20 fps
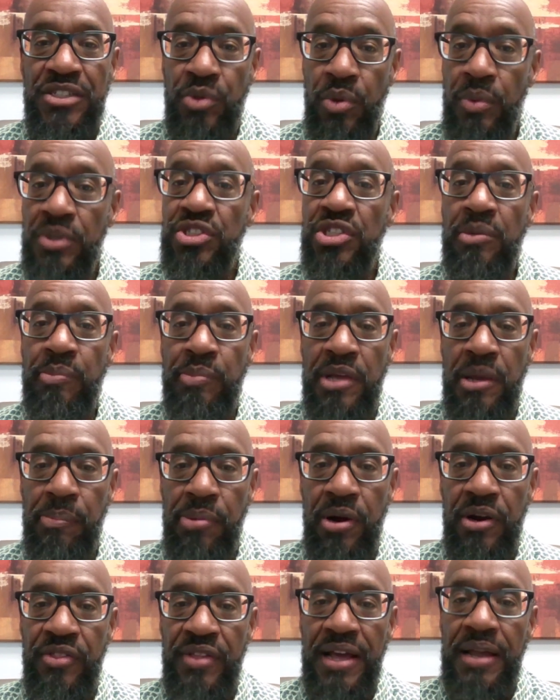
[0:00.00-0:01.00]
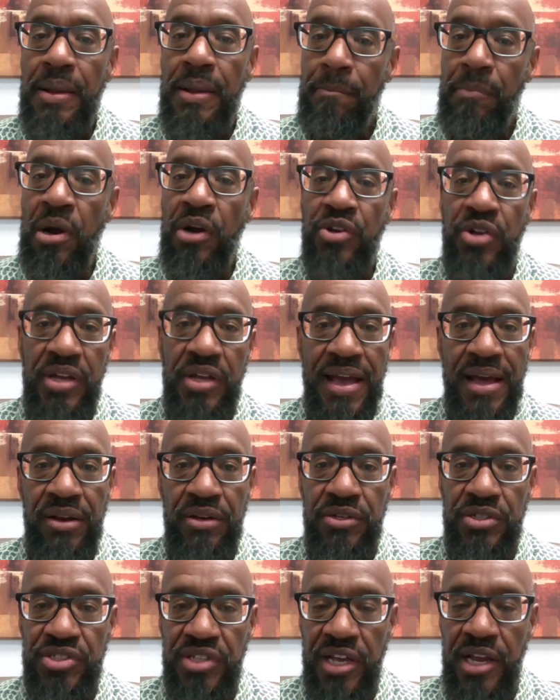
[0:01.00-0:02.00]
So we want you to be a part of that. Mark your
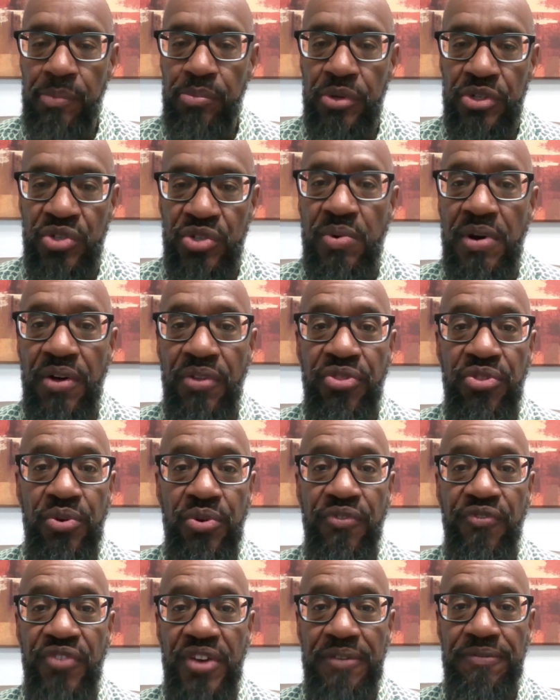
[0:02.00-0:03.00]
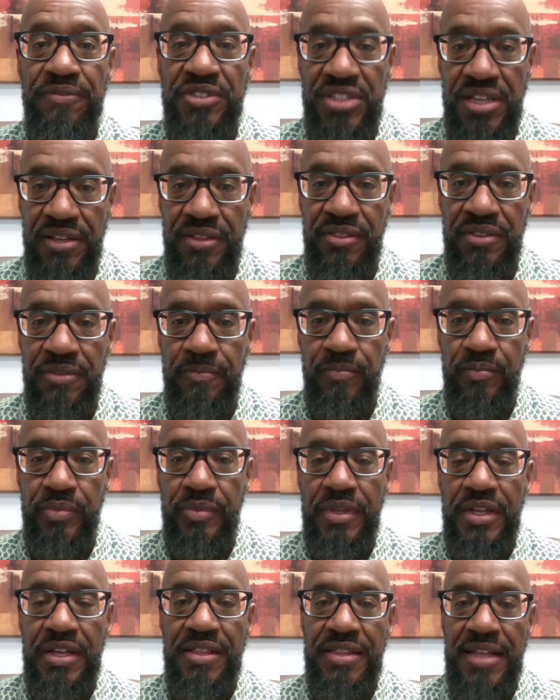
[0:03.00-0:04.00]
calendars, April 12th through 15th.
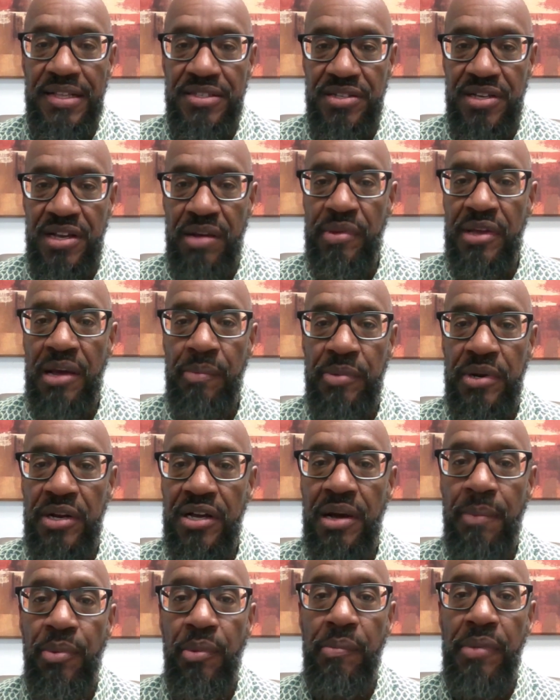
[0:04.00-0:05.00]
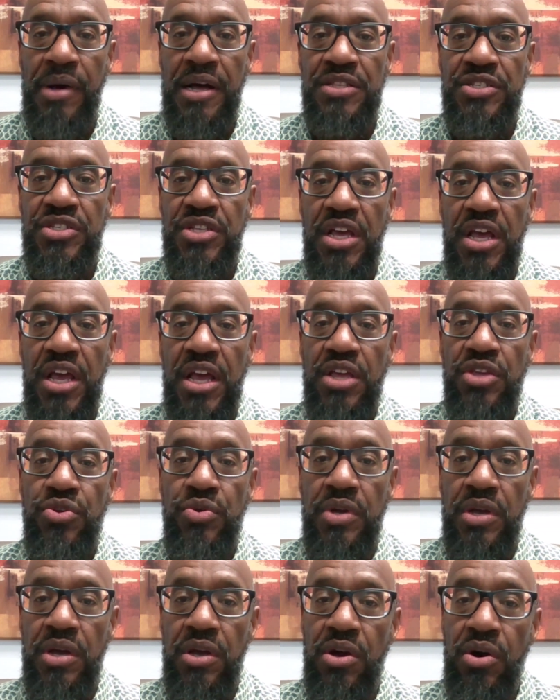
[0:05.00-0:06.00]
That's coming up in a couple months.
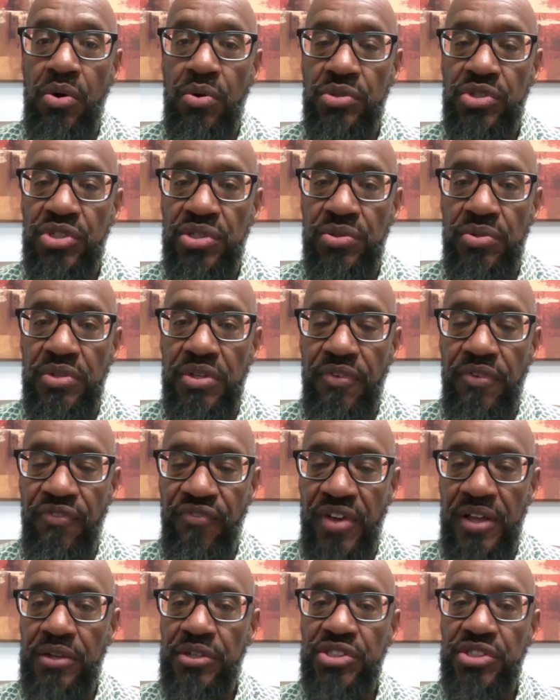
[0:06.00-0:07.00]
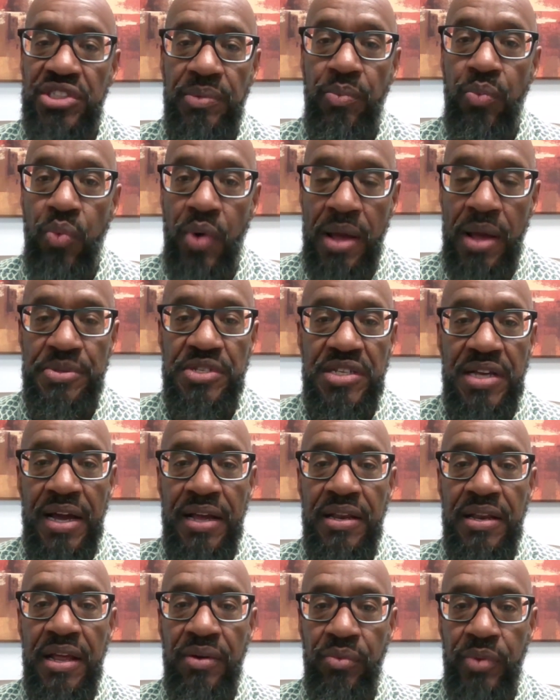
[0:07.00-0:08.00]
You can go to the fellowship
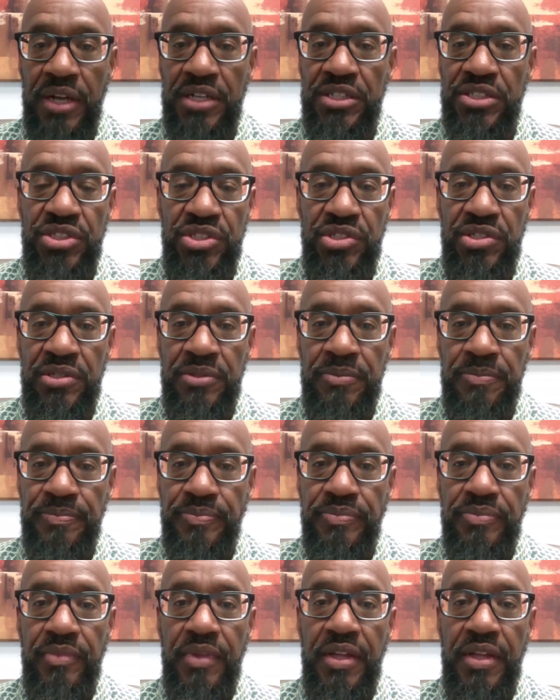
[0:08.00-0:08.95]
website and register.